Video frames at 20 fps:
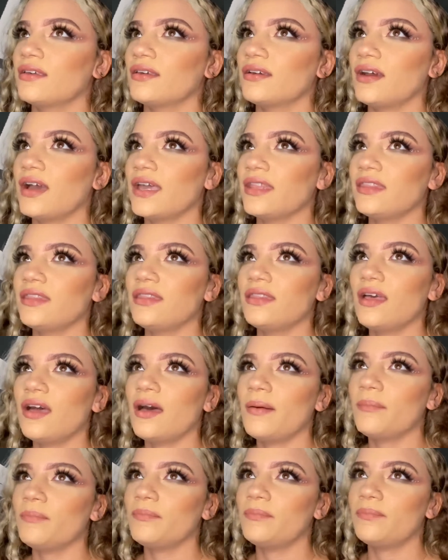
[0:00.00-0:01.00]
I think
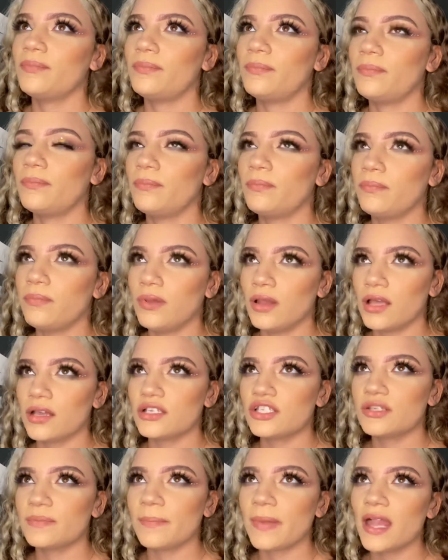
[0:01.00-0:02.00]
the
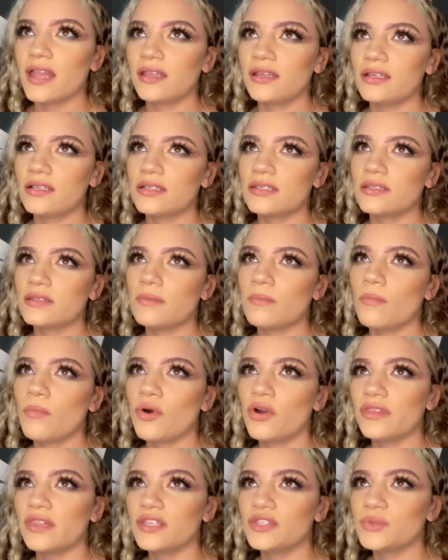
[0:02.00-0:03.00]
blush palette is
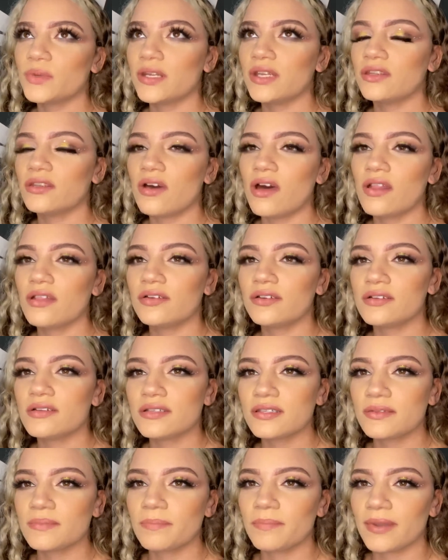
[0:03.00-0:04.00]
more than $20,
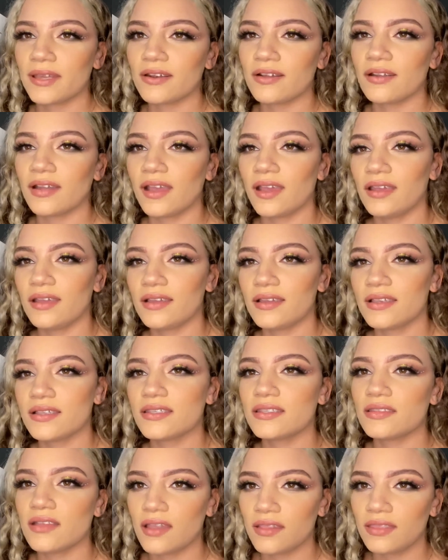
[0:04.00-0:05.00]
but like
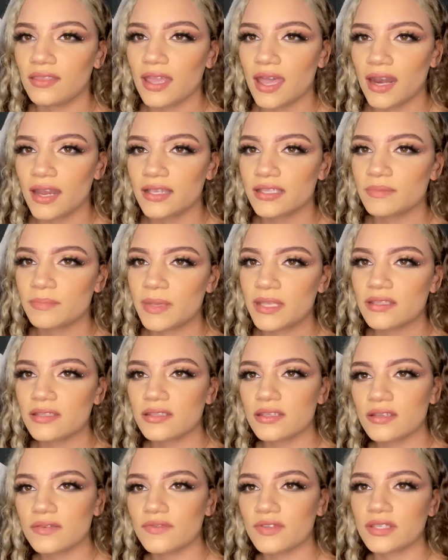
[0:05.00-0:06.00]
it's not that
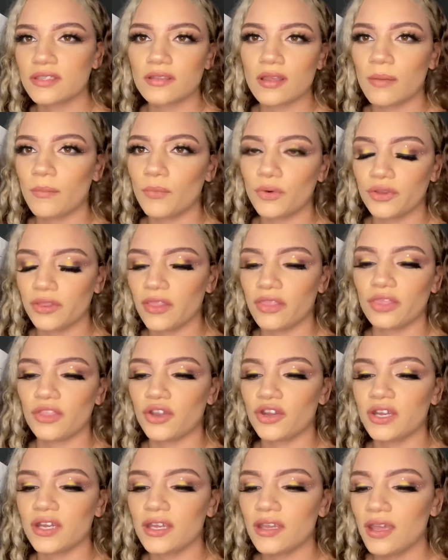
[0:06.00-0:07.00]
expensive. It's not more than
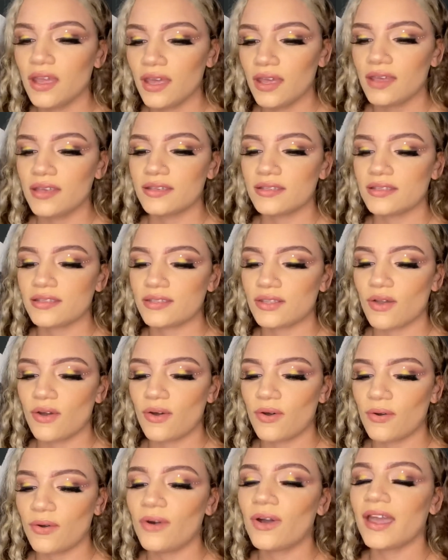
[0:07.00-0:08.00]
$30.
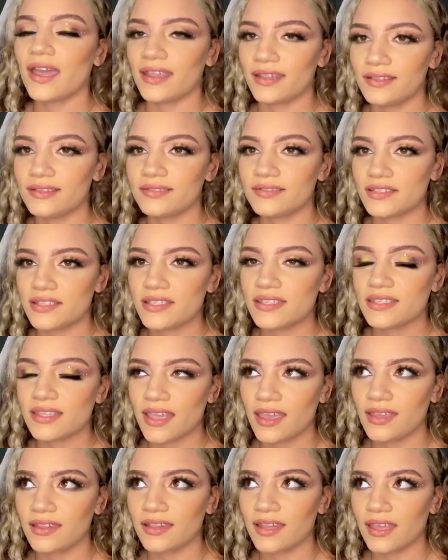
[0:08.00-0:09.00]
So okay, just
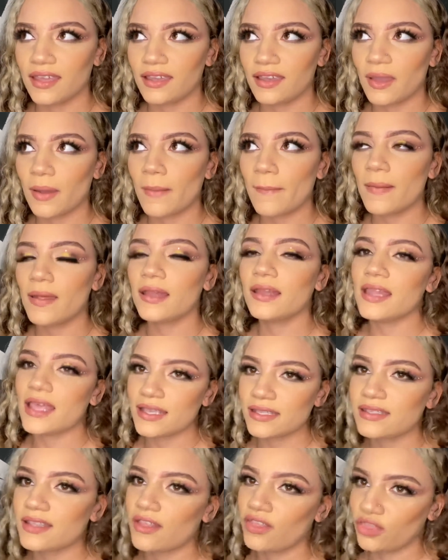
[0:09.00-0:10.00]
say like
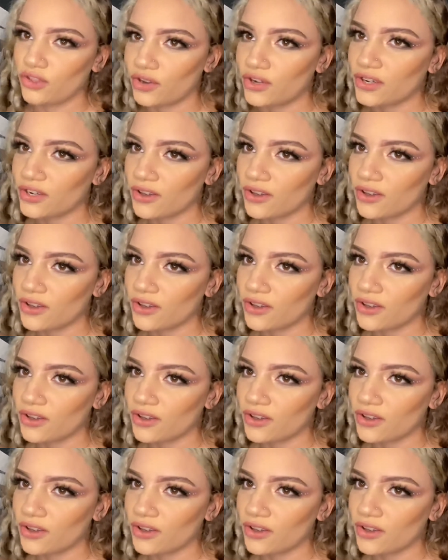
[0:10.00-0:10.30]
less than $30.